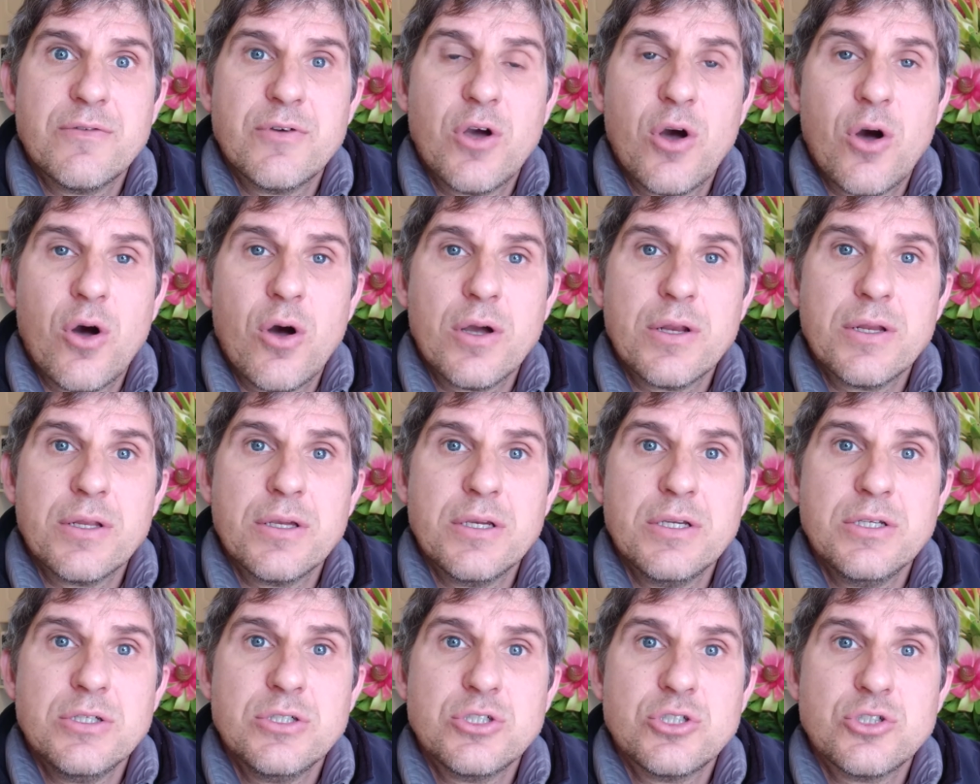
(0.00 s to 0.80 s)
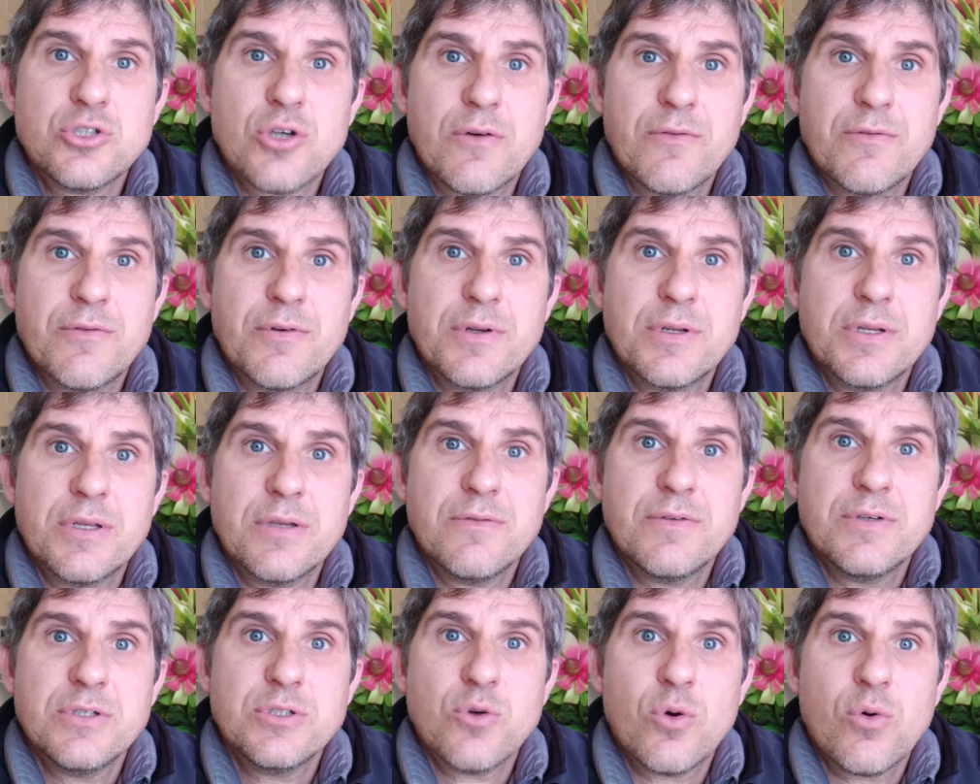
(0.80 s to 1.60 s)
if God is sovereign,
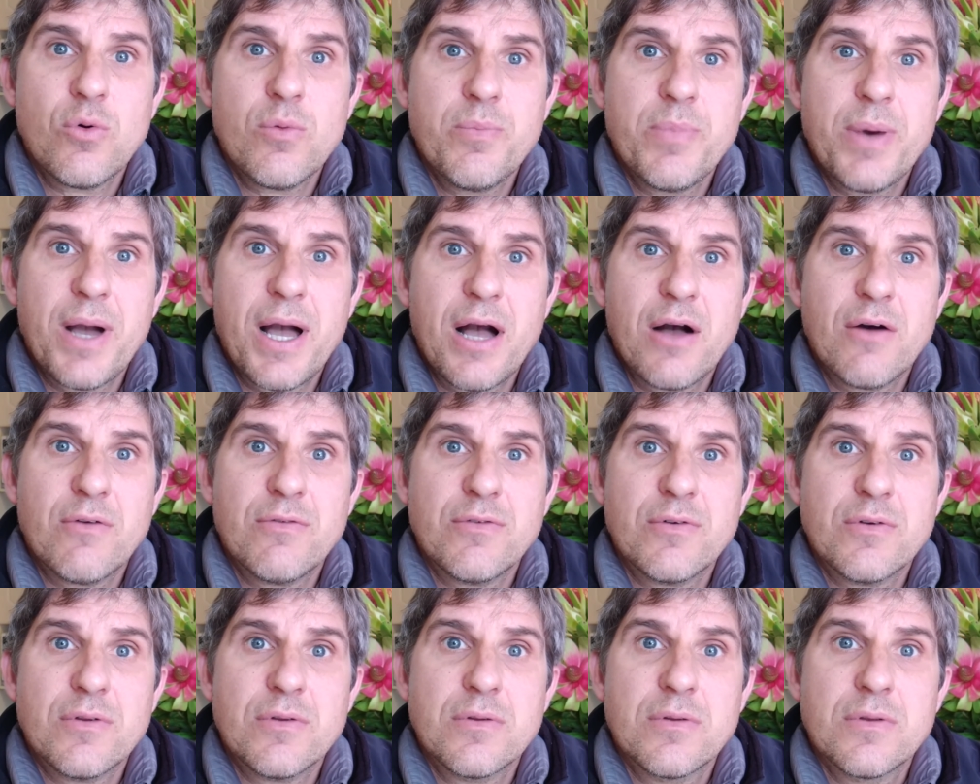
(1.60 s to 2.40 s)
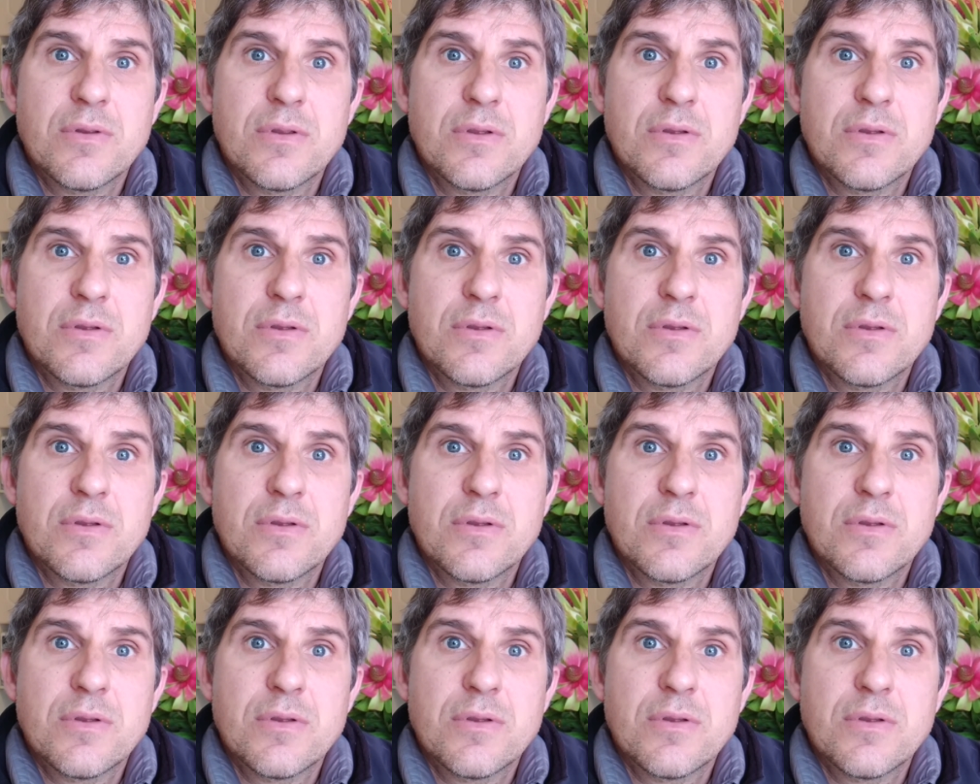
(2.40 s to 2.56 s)
if he's all powerful,